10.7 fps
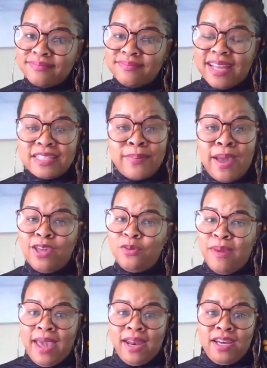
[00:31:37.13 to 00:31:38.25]
That's my
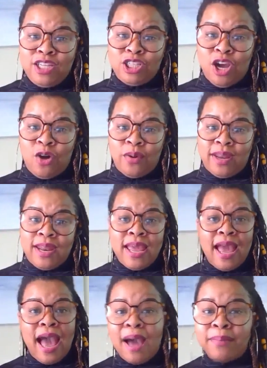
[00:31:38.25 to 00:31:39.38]
humanity showing.
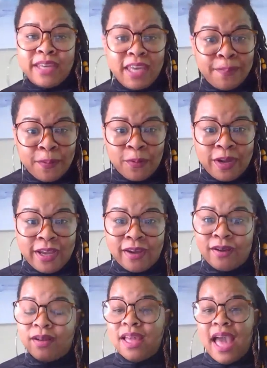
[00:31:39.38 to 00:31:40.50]
I'm going to keep it
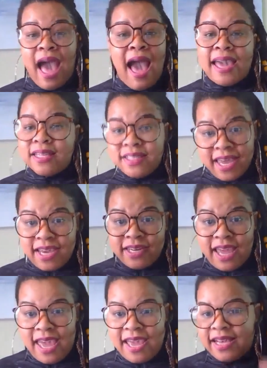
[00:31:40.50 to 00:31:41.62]
real. I can take a
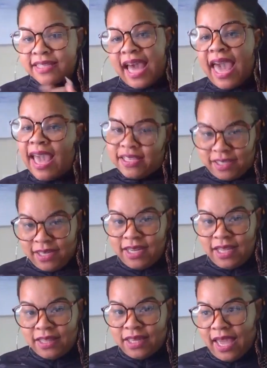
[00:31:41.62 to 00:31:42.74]
day because I actually need
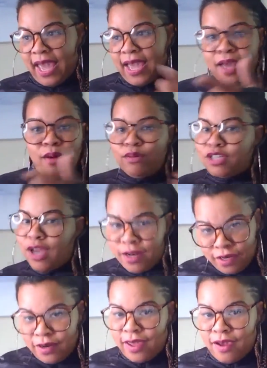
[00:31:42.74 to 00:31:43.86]
the day. What y'all need
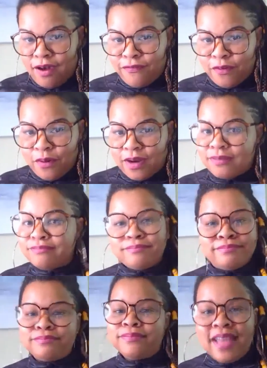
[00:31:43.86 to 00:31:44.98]
a day off for?
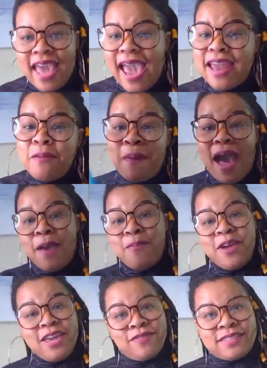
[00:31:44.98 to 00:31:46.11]
And the Bible
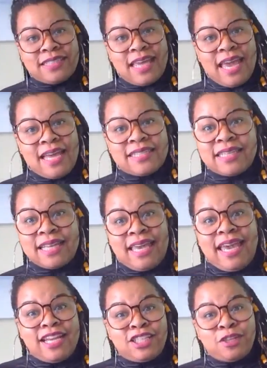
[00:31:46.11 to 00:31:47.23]
even says that the
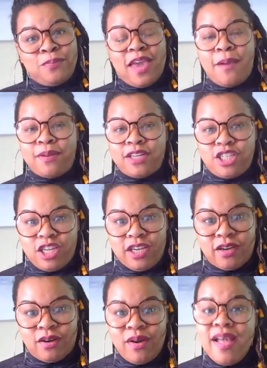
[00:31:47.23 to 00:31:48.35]
kids should be able to
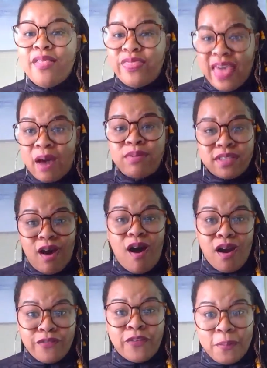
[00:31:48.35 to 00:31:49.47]
chill. That was
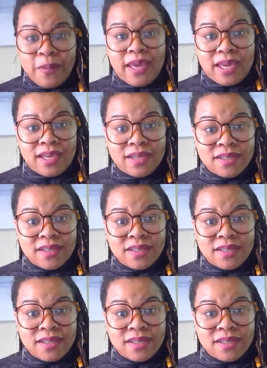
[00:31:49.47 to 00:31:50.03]
hard for me.